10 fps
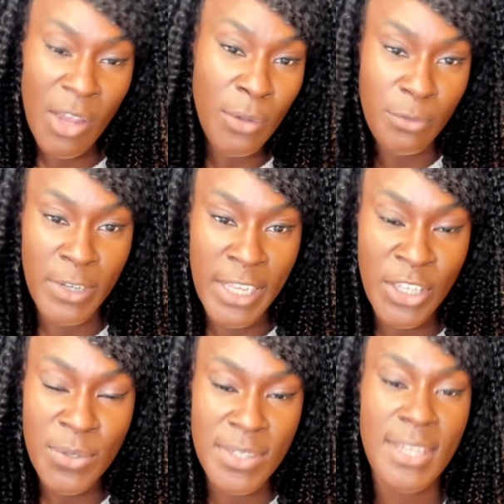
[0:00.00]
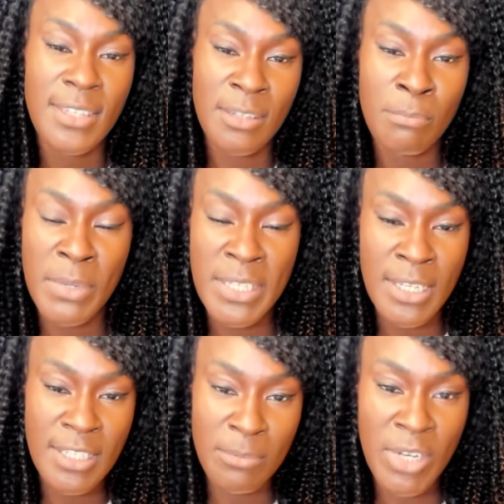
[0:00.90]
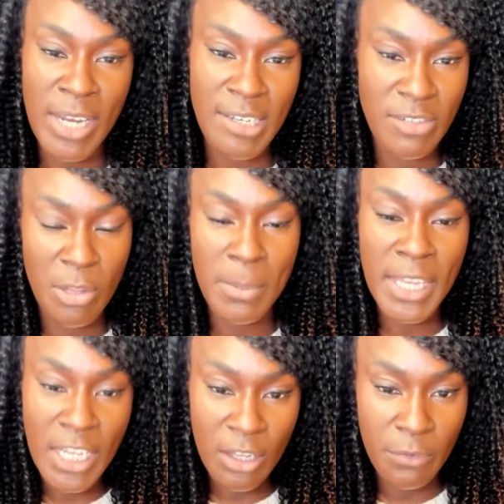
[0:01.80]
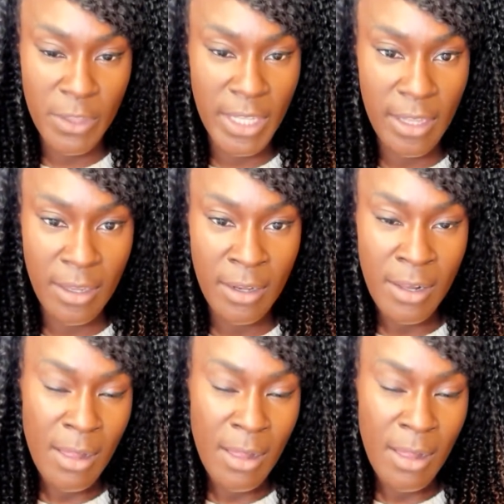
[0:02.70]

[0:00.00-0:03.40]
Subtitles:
hopefully you set some business objectives at the beginning of the year.